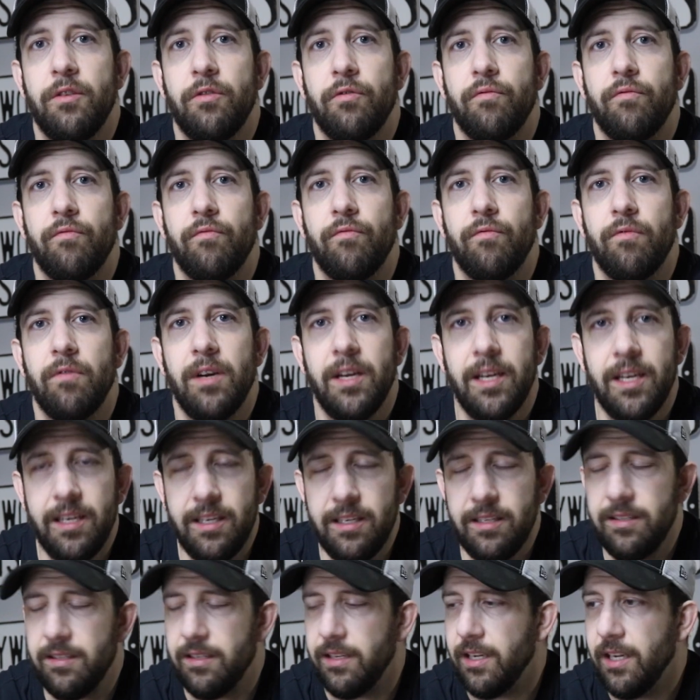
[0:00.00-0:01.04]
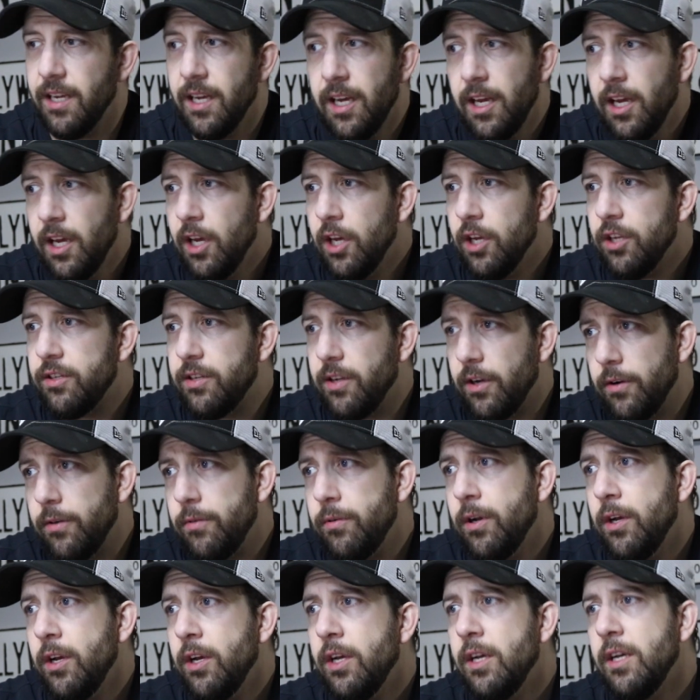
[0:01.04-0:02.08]
crazy.
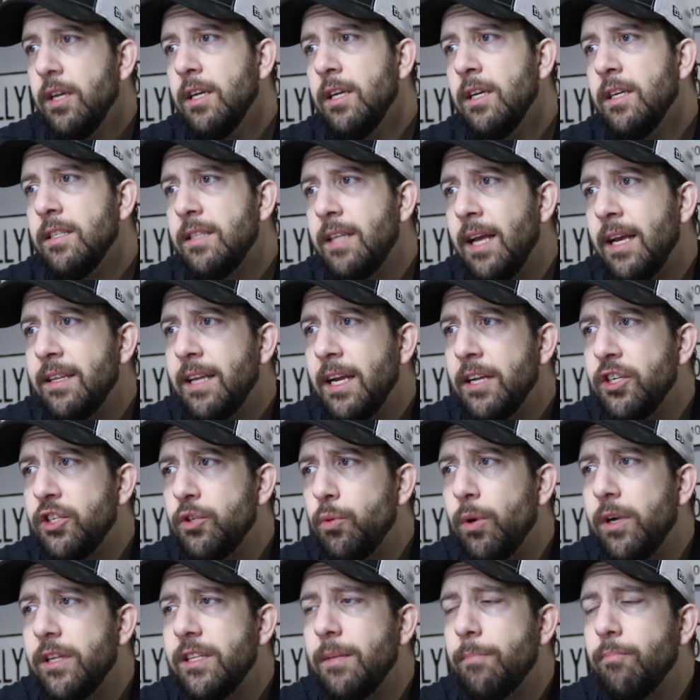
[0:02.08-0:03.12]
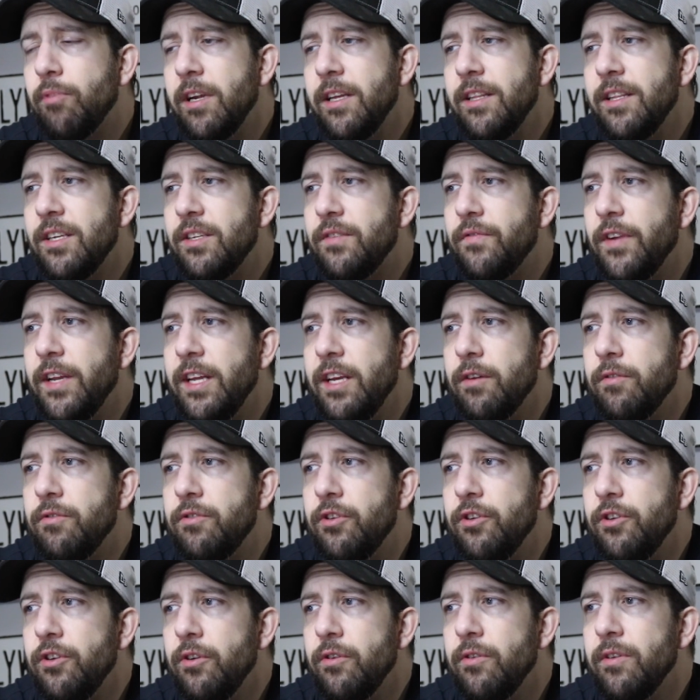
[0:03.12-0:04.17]
So that, I just wanted to bring this video
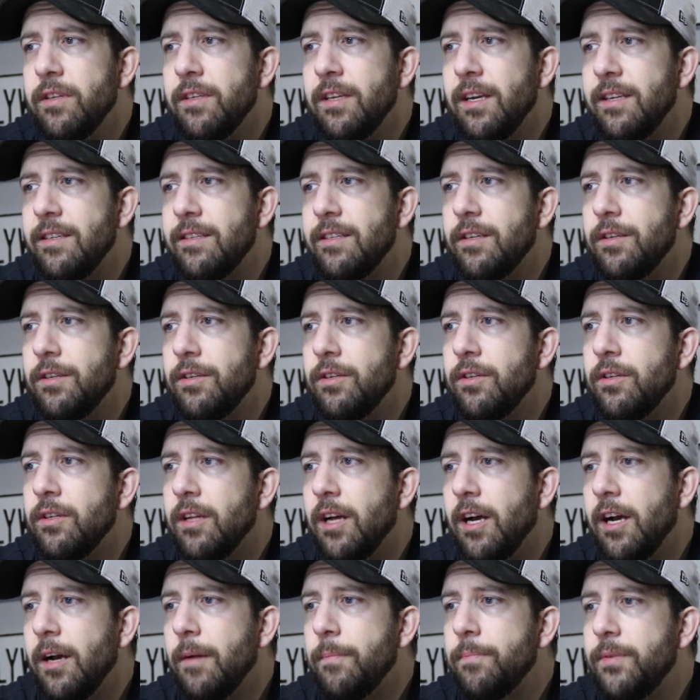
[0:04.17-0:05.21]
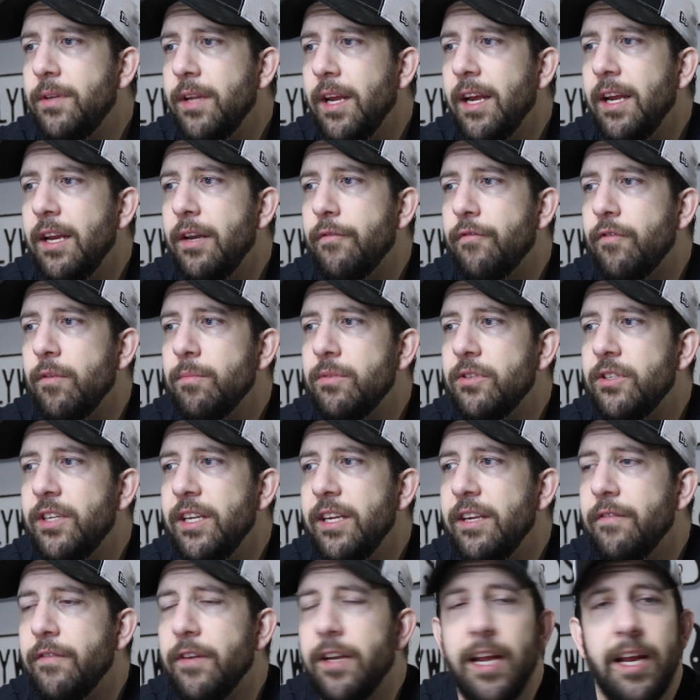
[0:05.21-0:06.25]
to you, a nice little update from
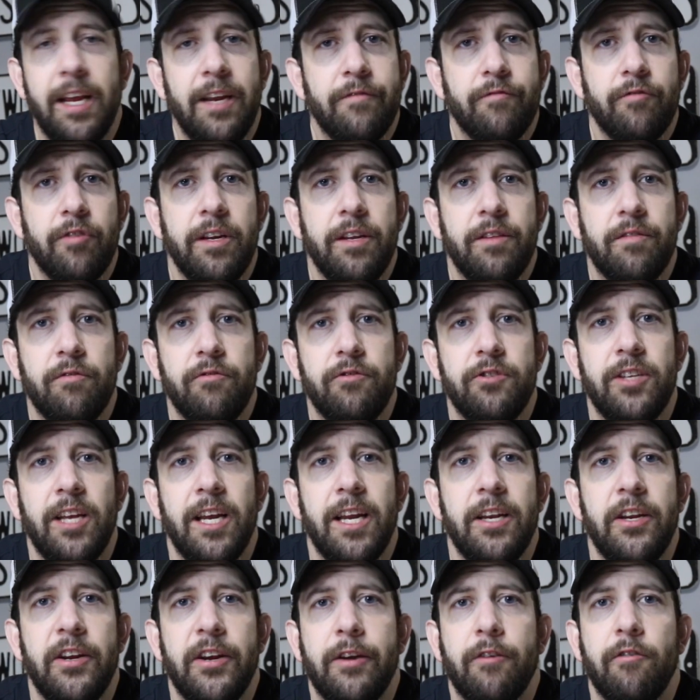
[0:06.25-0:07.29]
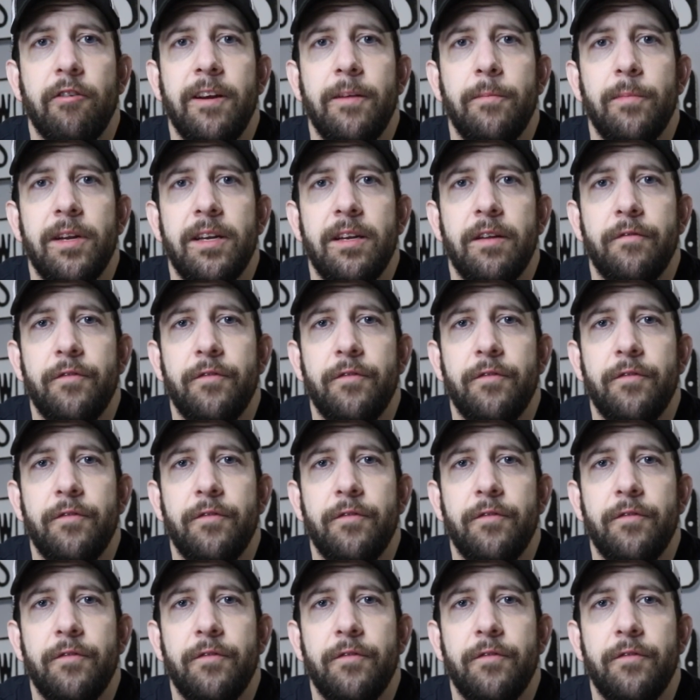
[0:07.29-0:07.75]
Stephen Avery through Sandy Greenman.